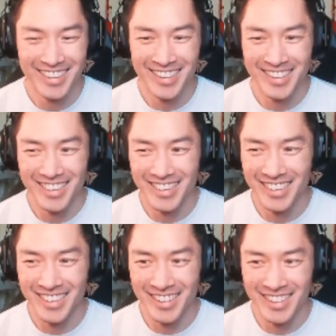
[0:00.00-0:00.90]

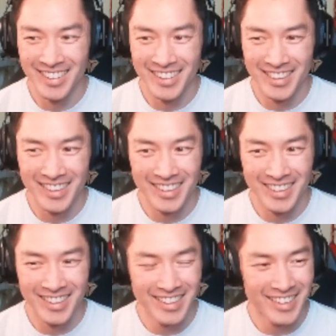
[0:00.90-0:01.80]

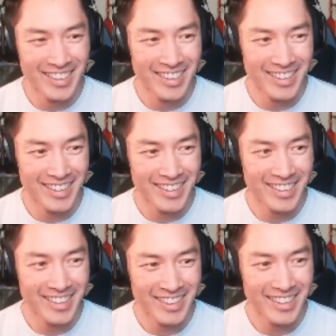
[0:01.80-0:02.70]

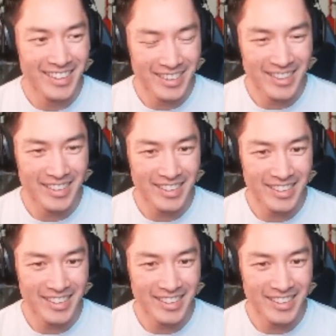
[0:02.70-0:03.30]
This person isn't speaking.